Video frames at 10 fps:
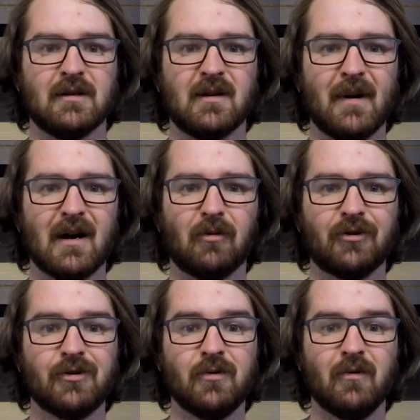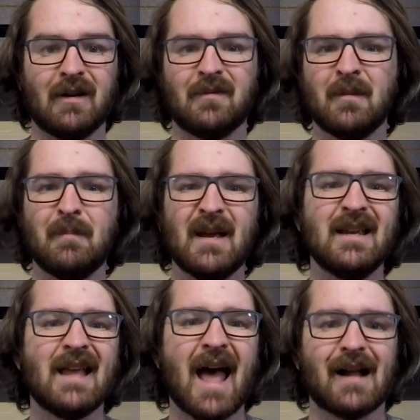is comparable to like the
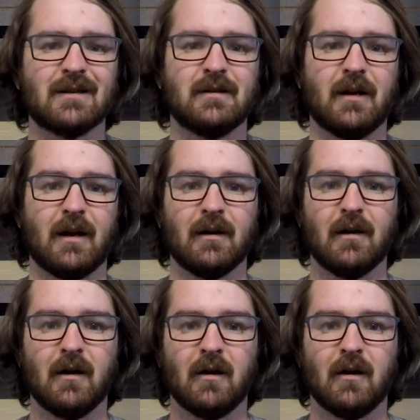big cats today,